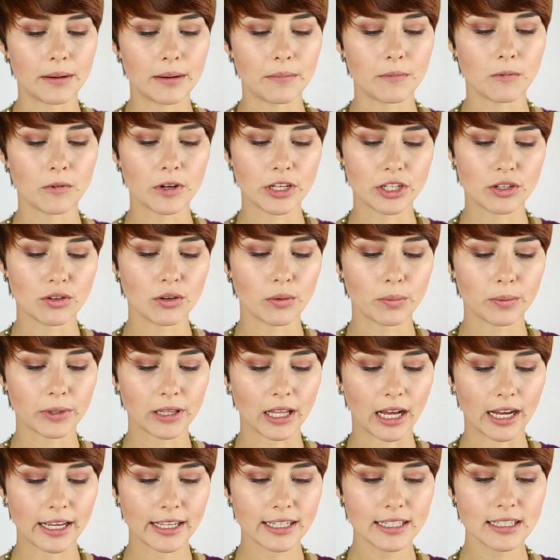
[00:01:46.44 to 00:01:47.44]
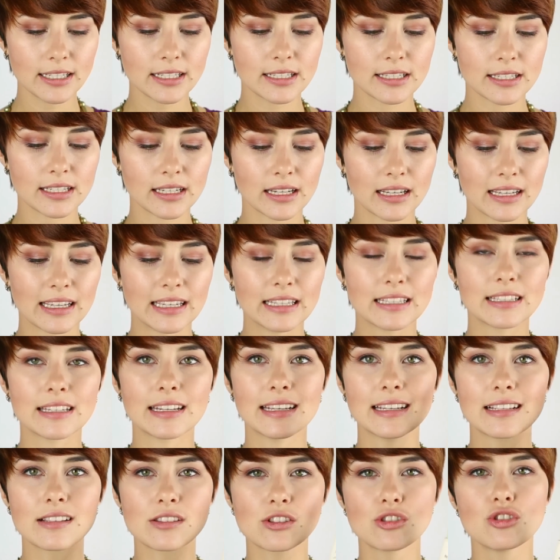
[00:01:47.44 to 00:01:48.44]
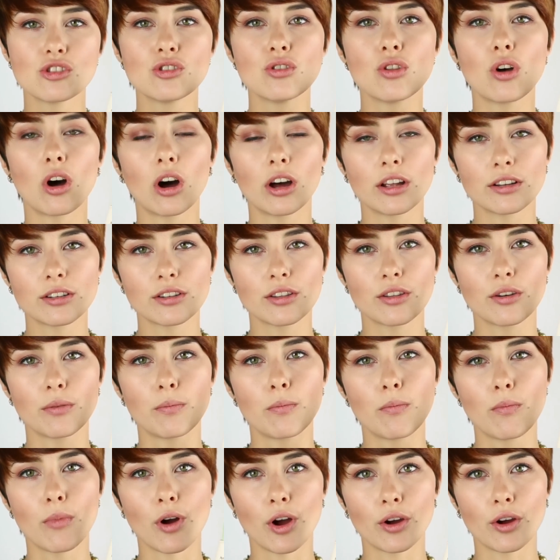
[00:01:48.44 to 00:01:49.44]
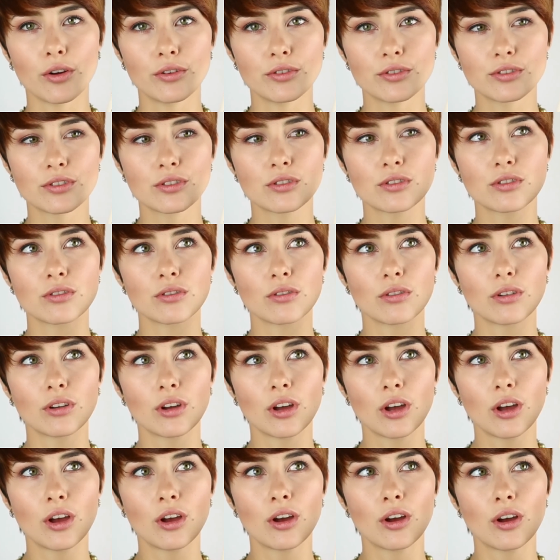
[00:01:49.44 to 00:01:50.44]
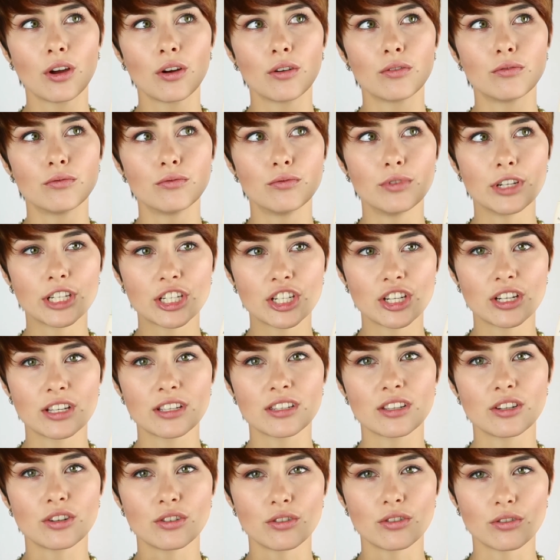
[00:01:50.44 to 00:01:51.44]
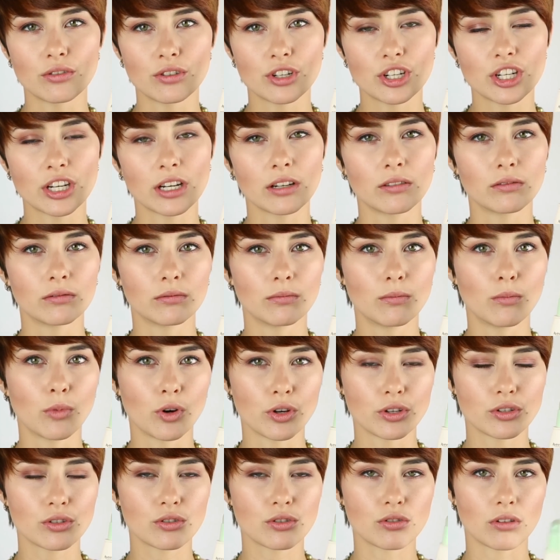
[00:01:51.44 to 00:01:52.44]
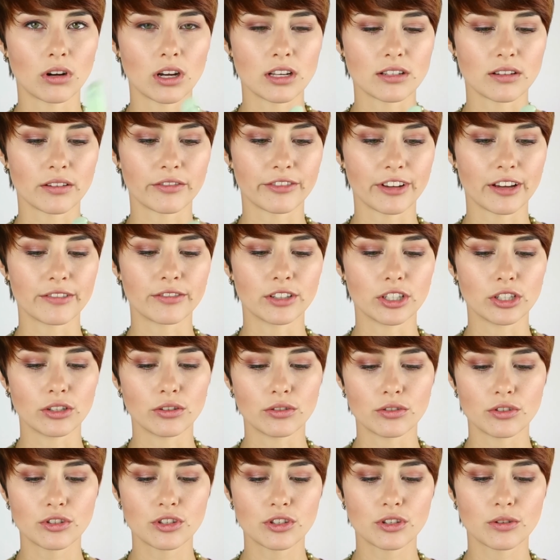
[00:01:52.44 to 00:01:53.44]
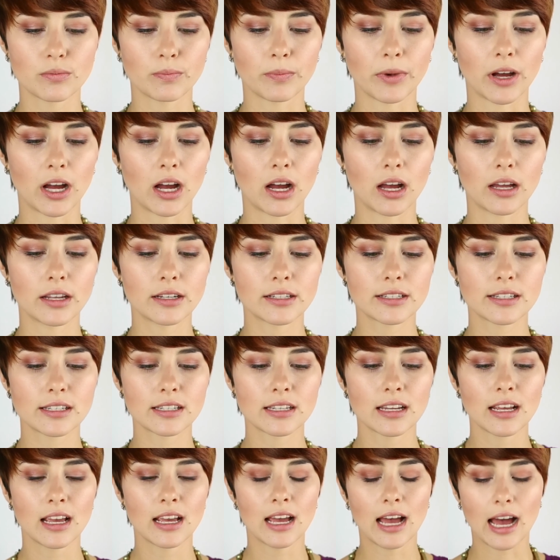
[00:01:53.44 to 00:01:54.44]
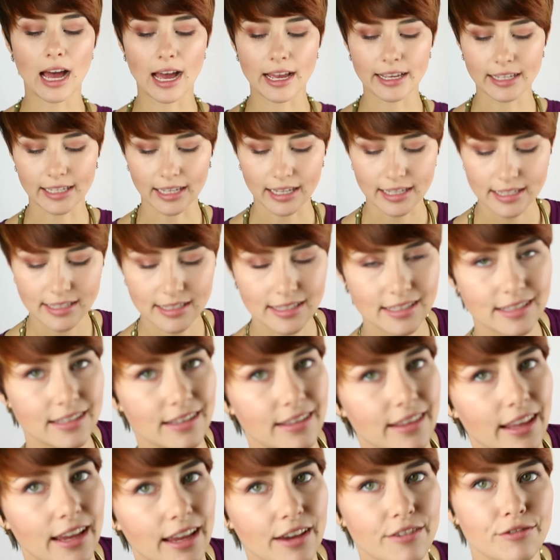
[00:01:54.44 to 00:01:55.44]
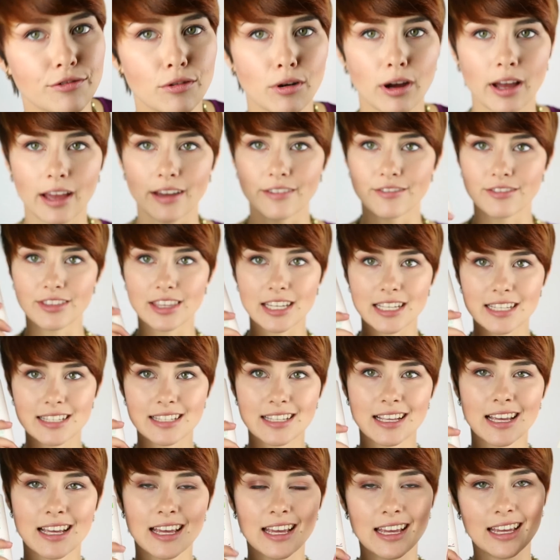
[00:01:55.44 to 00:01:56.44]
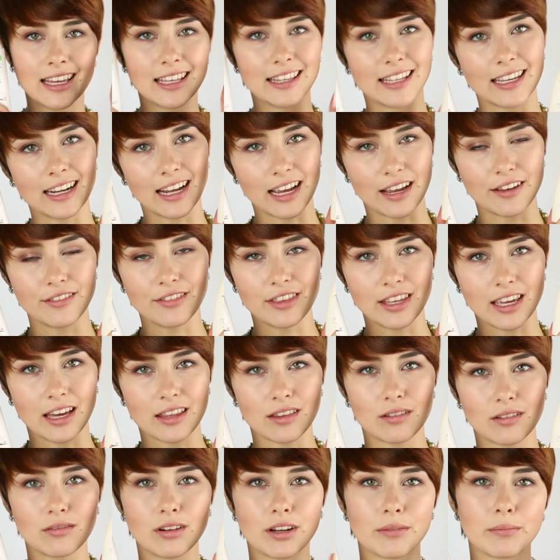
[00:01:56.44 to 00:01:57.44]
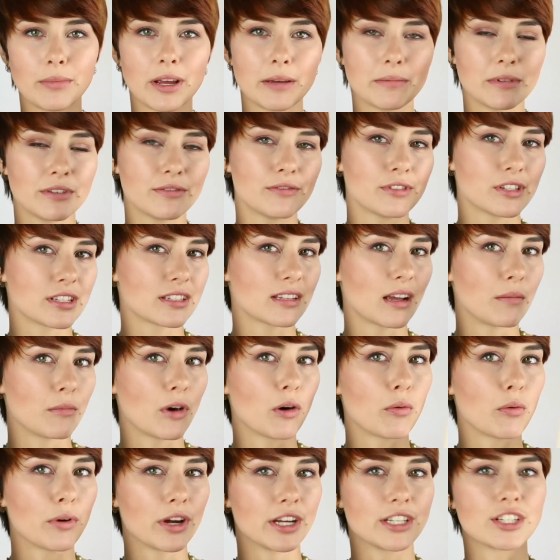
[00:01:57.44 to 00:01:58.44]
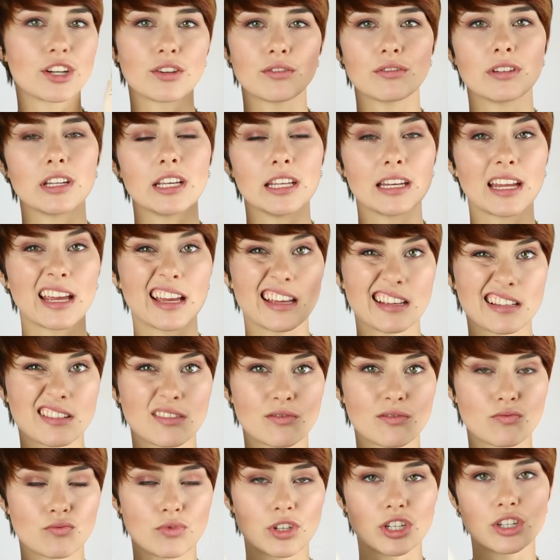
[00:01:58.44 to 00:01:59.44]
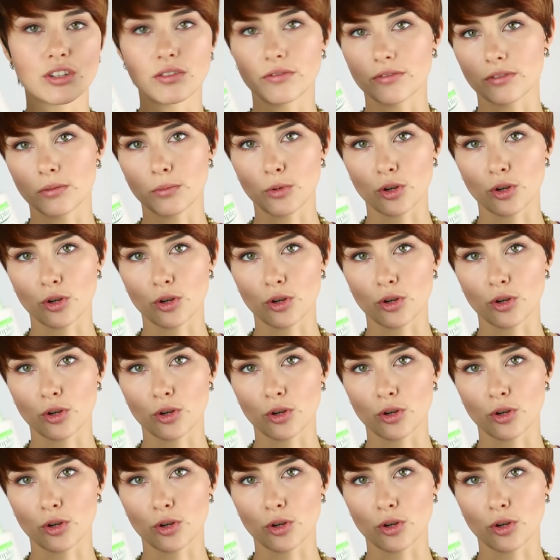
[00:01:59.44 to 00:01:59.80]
When you apply it, it is not the most richest and nourishing moisturizer I've ever used, but I guess therefore I have this and then I have the other one, maybe for summer where I don't need as rich of a